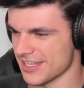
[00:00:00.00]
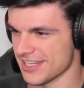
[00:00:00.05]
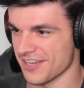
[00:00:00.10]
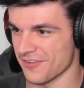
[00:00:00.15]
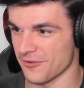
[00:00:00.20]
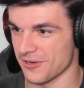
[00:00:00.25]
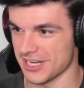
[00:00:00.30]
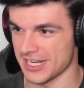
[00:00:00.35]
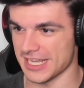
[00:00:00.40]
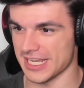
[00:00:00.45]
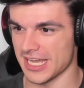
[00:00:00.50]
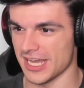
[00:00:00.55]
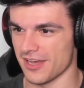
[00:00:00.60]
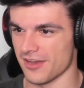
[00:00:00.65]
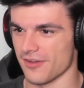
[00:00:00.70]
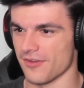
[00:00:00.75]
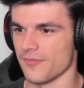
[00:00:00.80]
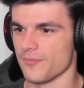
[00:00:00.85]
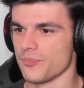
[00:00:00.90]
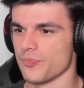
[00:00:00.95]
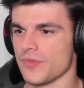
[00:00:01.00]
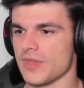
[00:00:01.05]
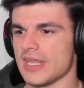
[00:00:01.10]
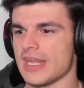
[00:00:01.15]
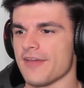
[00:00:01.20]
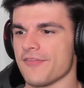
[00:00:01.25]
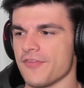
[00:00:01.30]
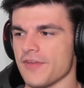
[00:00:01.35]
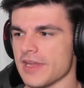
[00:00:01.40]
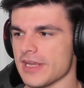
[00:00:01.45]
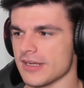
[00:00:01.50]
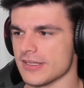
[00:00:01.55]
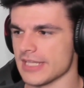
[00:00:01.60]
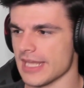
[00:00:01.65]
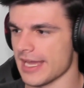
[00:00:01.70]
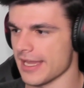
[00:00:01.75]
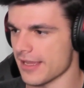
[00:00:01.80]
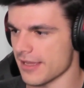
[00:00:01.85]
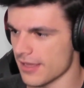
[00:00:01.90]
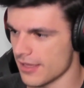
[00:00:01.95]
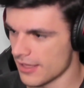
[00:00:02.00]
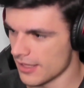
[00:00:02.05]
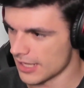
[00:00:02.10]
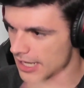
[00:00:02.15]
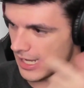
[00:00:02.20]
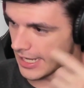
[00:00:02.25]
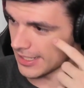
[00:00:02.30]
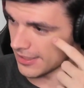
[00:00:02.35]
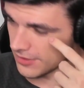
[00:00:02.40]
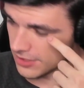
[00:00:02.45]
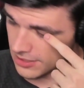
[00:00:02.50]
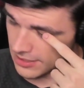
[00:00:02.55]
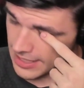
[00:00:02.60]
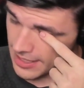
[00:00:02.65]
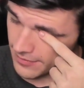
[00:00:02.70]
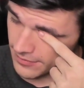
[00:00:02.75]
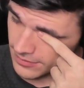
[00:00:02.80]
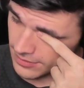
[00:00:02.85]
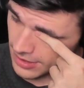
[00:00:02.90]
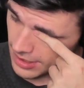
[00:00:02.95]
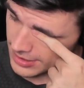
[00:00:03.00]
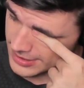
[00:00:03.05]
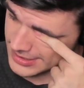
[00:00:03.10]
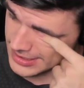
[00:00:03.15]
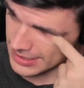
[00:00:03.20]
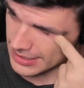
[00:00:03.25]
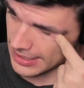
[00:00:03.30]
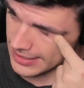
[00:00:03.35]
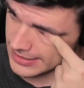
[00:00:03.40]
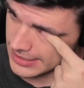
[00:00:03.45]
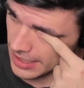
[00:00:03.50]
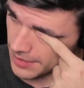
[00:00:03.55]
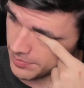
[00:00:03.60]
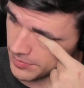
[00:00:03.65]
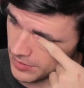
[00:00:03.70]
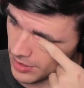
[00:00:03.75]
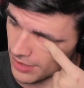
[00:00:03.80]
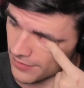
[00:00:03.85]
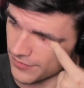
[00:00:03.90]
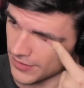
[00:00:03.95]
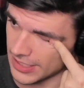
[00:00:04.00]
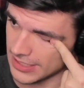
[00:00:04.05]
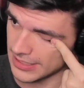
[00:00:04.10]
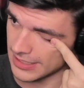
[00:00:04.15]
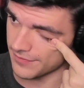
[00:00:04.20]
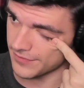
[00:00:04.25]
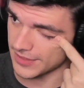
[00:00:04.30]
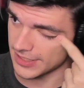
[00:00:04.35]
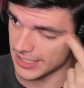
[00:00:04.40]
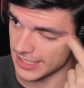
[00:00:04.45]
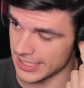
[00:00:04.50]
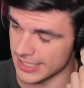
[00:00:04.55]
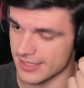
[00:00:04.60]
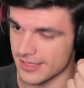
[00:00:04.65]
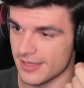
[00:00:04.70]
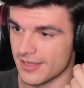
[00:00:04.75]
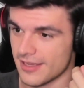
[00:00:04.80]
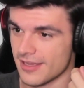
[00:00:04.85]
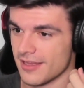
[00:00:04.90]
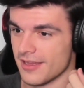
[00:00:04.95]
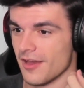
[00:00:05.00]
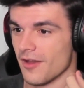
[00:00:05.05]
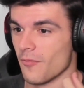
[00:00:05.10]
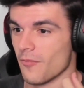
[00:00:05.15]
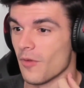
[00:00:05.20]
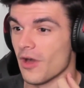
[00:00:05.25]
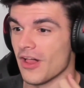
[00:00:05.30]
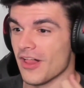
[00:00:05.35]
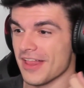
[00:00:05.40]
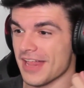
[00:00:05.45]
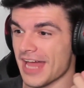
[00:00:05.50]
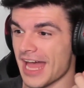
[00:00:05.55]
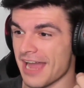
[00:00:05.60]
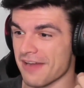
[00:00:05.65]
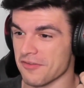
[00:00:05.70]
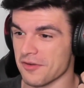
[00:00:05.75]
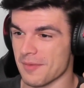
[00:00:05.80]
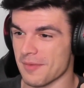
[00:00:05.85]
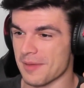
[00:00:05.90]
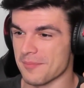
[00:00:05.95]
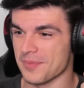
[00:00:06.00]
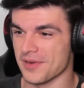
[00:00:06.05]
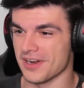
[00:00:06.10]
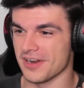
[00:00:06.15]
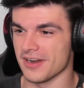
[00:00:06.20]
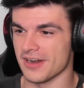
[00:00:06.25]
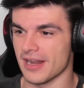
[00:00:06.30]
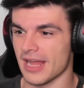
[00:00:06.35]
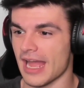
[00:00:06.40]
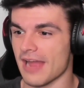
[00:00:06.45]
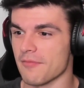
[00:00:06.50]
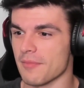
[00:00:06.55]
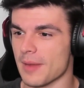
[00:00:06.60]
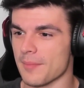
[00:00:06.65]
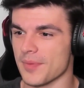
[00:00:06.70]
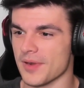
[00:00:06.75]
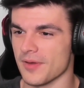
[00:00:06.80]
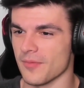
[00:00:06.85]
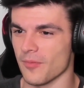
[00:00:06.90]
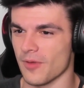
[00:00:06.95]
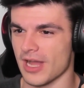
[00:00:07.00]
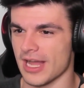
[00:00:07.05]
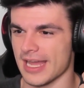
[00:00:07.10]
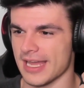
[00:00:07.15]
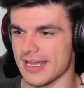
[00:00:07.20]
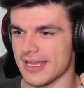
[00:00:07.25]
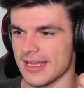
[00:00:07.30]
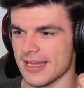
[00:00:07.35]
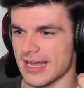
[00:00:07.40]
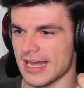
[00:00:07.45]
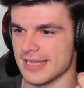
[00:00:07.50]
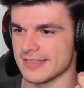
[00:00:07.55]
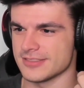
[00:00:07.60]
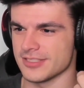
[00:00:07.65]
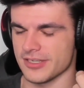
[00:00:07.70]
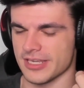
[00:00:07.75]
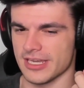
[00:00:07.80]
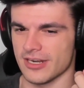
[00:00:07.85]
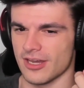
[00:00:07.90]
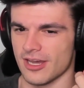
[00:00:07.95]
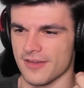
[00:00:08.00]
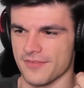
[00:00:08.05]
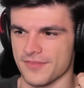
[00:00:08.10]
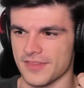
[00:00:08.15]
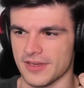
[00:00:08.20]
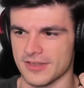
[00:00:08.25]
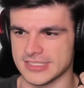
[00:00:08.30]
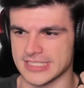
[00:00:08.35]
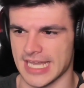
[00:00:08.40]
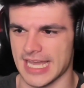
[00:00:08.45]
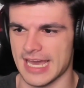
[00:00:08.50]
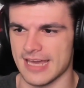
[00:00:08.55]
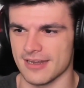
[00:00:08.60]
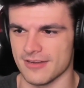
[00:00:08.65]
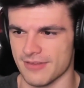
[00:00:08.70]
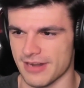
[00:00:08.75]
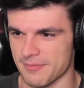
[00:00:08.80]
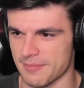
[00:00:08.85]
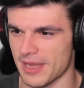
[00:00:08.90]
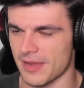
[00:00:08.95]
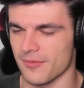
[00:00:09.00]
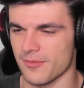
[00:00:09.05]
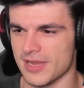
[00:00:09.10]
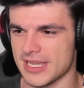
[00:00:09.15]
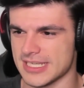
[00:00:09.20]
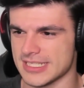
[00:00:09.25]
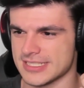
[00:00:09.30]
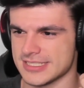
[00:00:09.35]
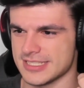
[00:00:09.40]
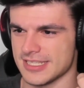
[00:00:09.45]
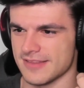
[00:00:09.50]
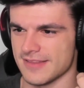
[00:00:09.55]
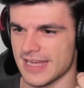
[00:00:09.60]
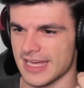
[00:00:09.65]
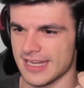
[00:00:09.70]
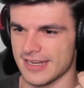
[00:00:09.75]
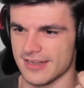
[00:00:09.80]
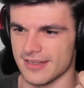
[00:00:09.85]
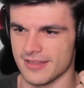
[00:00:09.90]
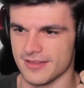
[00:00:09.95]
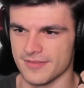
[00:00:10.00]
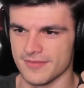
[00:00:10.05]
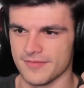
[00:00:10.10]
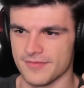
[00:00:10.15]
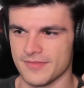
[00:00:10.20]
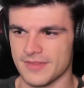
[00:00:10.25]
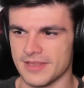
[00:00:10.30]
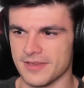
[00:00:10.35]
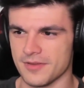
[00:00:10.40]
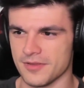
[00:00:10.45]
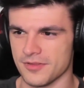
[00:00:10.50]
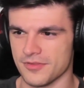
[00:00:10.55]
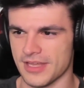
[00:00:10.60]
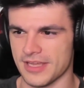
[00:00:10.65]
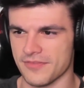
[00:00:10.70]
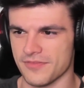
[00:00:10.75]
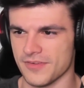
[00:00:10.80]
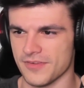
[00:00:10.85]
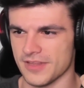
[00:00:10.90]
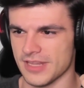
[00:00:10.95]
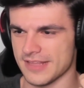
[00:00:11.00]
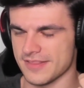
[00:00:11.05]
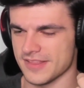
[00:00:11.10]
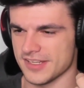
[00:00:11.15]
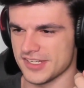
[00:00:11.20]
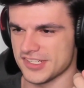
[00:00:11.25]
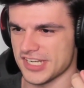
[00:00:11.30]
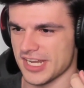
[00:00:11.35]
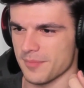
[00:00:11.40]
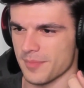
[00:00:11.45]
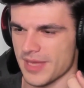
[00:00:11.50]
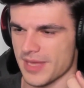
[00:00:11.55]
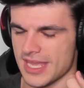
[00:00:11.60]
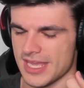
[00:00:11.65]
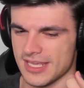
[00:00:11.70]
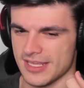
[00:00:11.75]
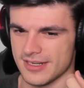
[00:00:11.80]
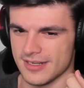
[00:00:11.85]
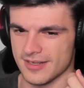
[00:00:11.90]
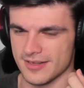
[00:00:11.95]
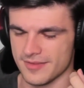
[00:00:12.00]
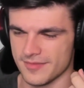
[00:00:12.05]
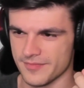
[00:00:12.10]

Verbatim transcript: Like, where'd it go?" And I figured, like, I either lost it, like Top Golf, or I left it, like. Well, I remember. I remember why I took it off though, because I had it around my waist, and then It was like for like the champagne.